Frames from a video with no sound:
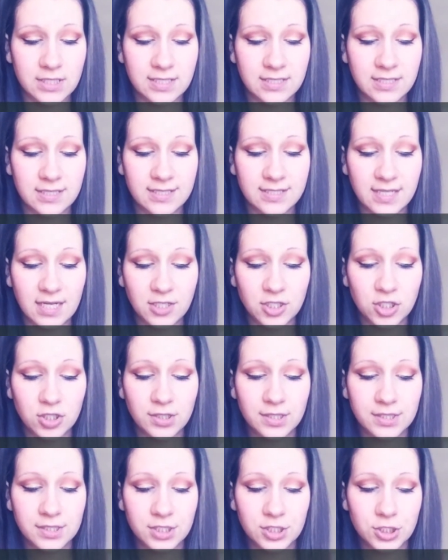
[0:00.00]
an essential
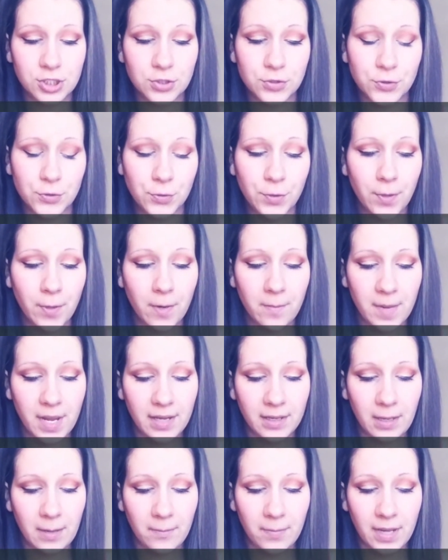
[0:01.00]
addition to your
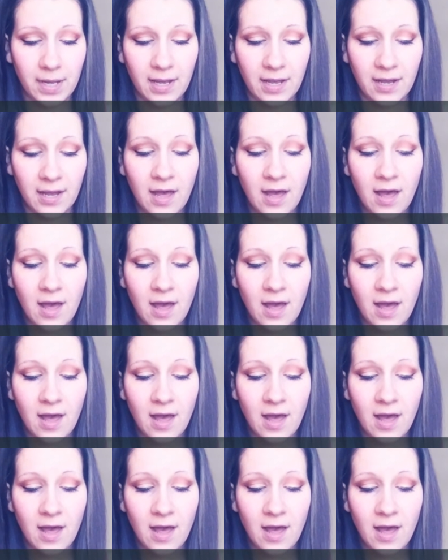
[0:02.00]
makeup bag.